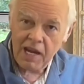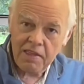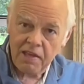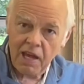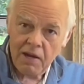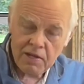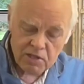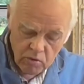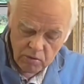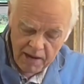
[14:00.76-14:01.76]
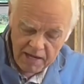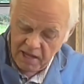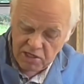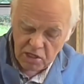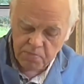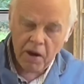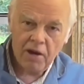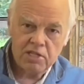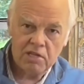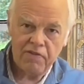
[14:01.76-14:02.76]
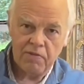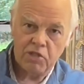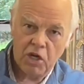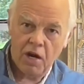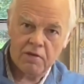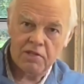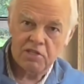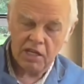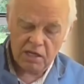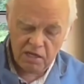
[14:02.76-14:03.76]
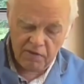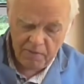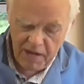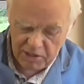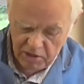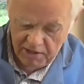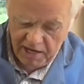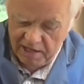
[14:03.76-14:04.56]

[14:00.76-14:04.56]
anything here, it's all made, they just buy stuff from China and stick a Hoover badge on it